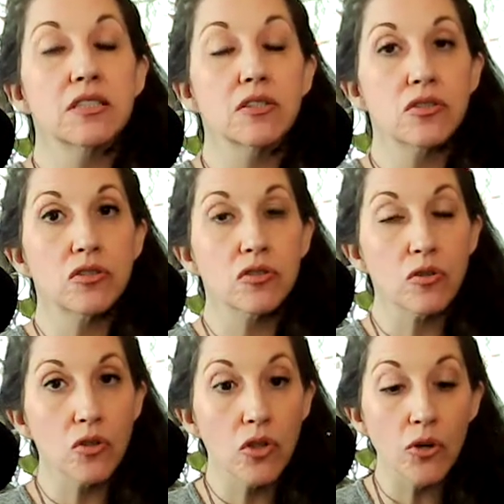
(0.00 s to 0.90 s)

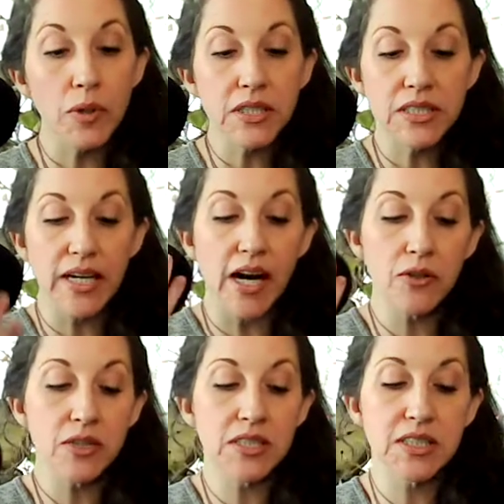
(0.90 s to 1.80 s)
slow it
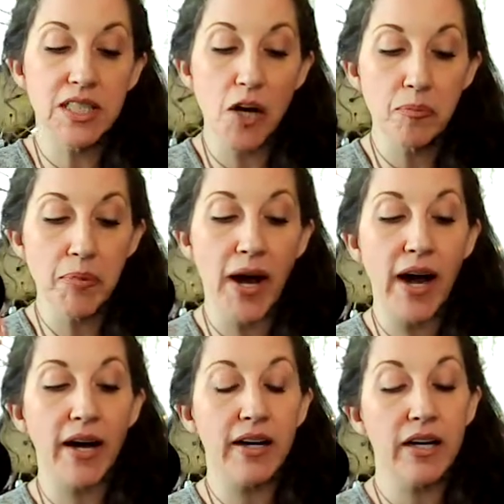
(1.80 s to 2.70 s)
down, step
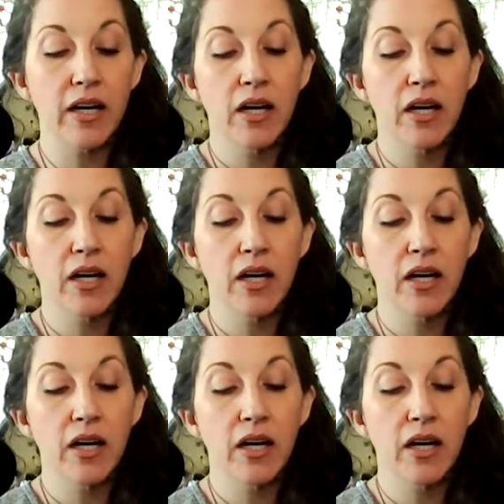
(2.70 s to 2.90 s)
back,